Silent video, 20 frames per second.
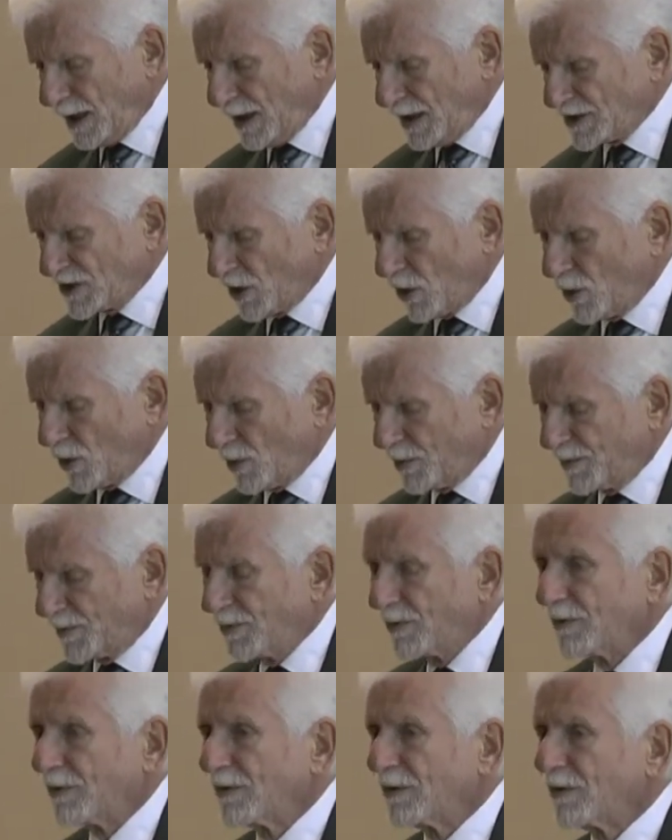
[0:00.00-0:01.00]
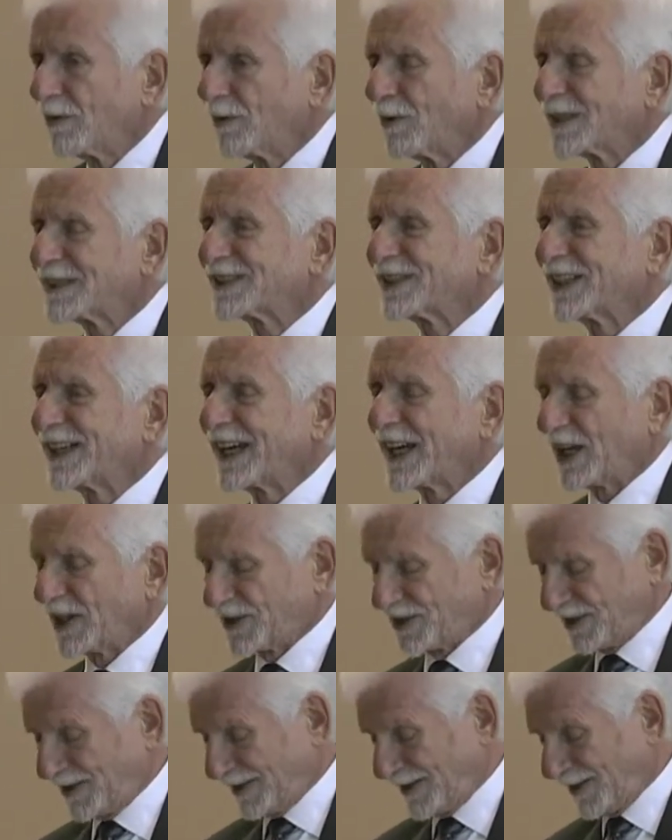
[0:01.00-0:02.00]
So, what's the
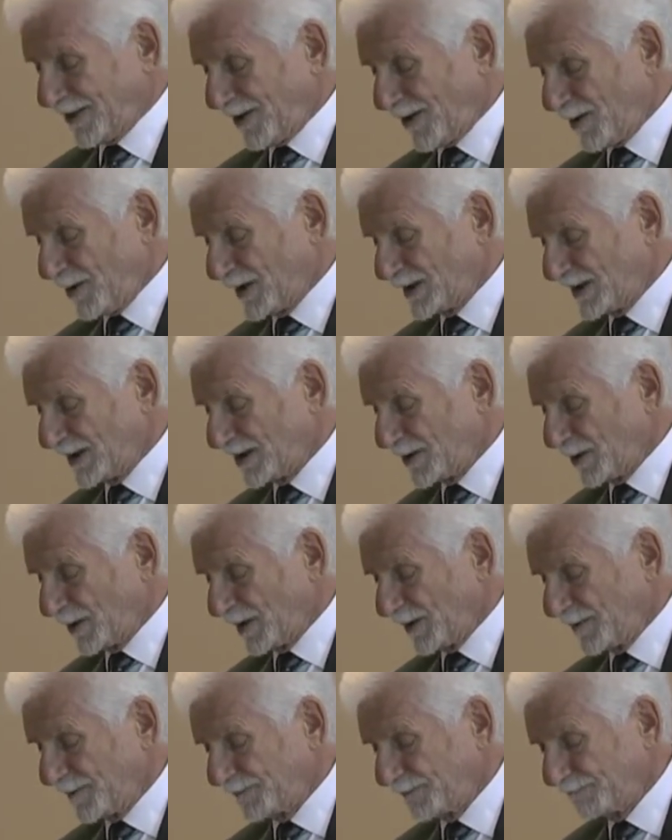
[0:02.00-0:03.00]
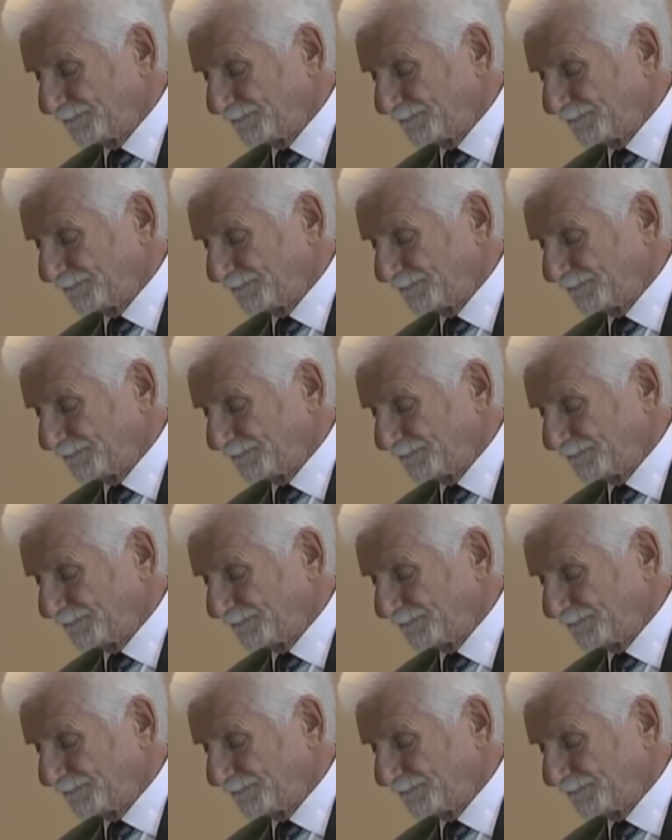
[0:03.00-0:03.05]
catch? There always is one